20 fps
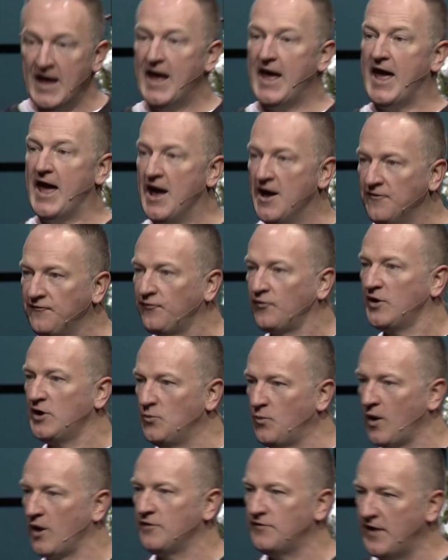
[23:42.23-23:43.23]

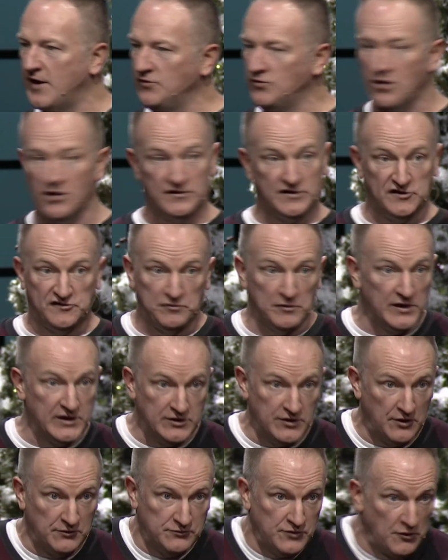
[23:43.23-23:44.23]
Everywhere they looked, it's really
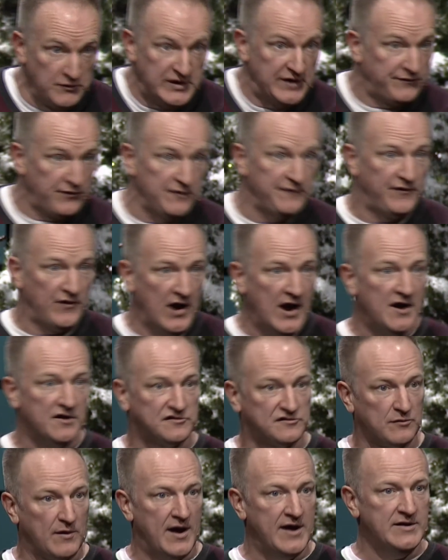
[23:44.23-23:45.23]
no, no different for us,
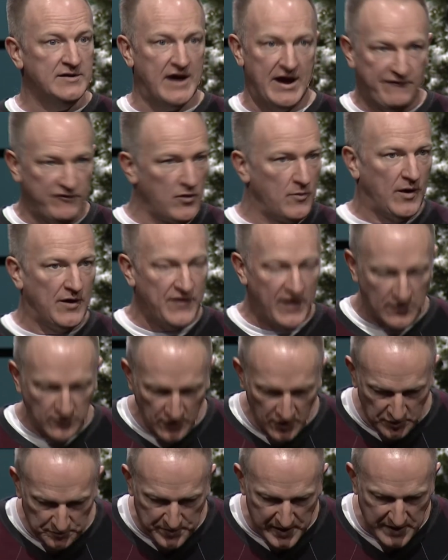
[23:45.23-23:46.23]
right? Everywhere they
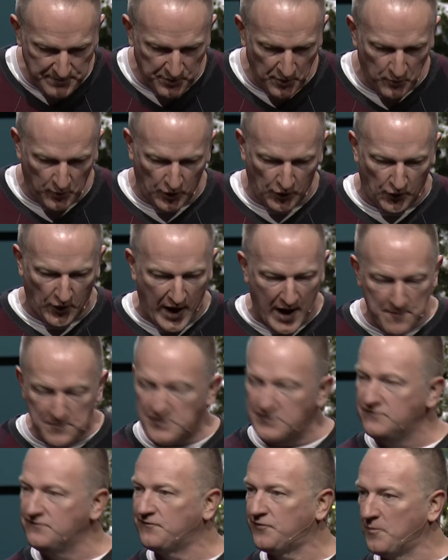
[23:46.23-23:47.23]
looked, people were
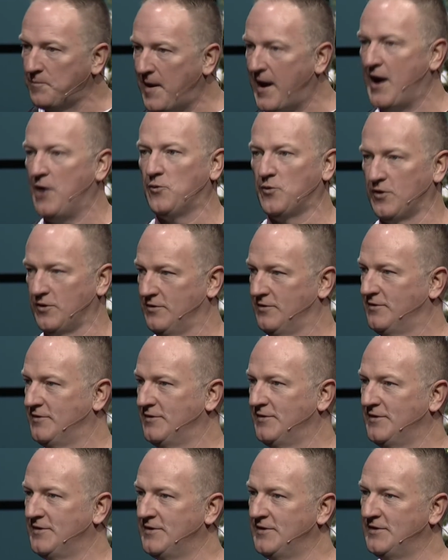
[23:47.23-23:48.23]
grabbing for power,
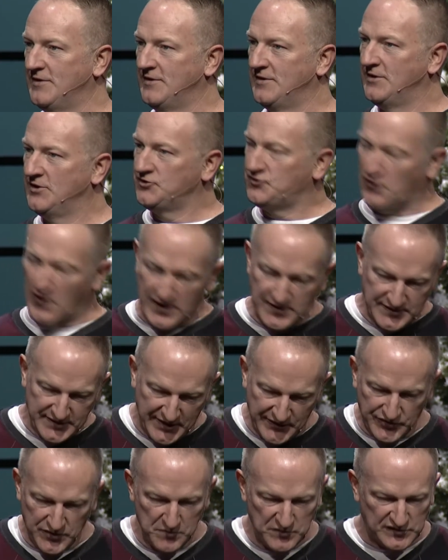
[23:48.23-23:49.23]
trying to
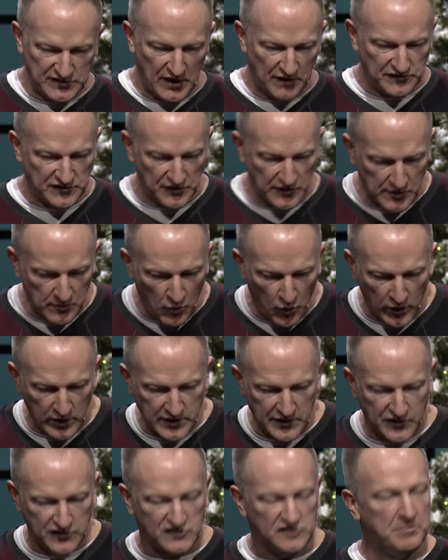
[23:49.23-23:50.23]
get themselves a little more
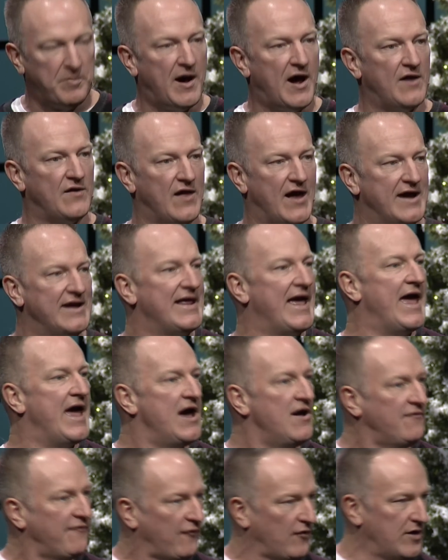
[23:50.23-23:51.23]
into the spotlight.
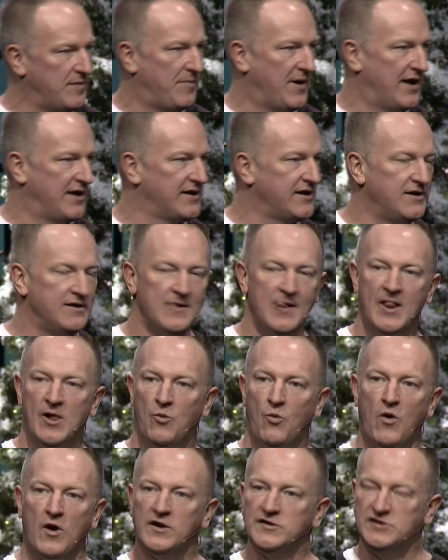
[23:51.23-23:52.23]
Everybody
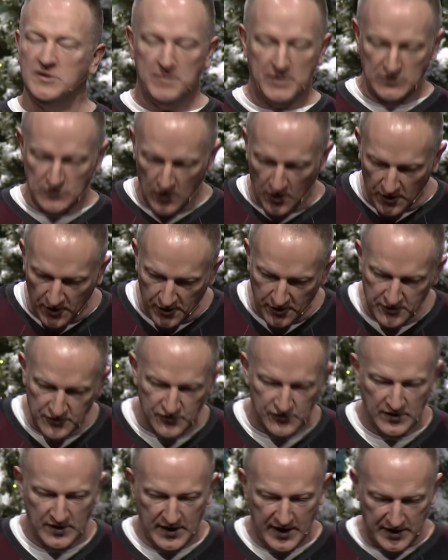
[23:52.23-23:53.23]
wanted to be large
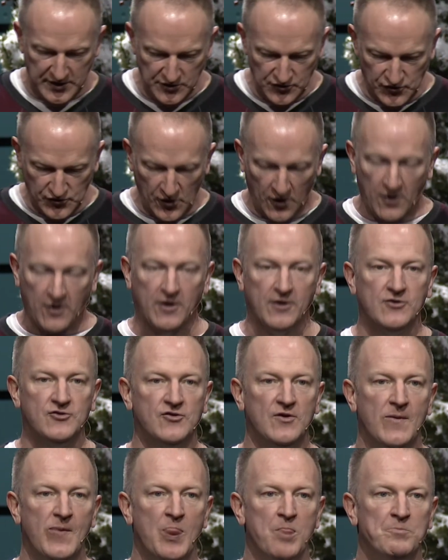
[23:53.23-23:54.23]
and in charge,
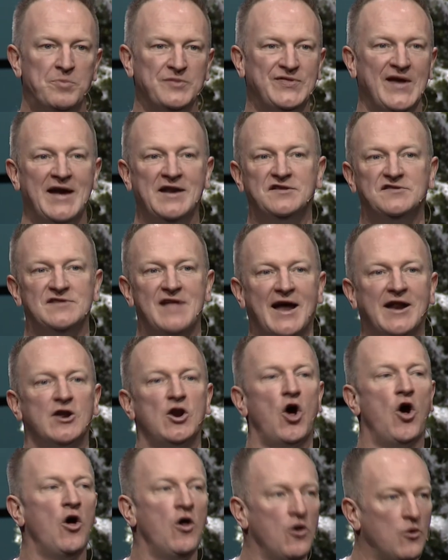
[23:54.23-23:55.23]
but that is not at
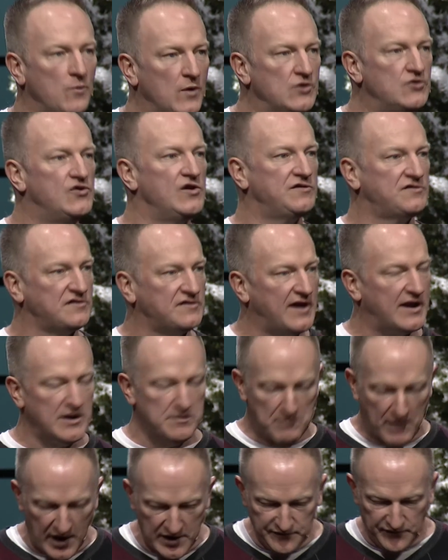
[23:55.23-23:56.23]
all what Jesus had in
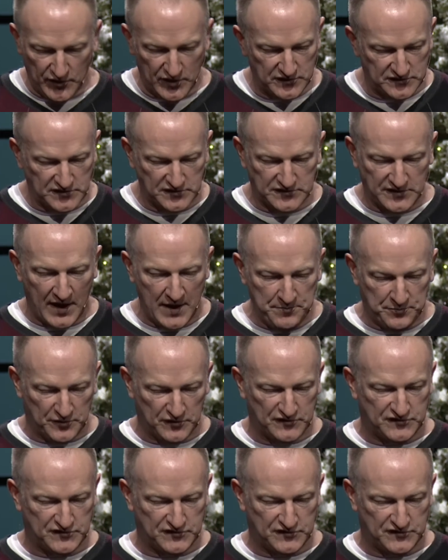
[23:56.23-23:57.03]
mind for his disciples.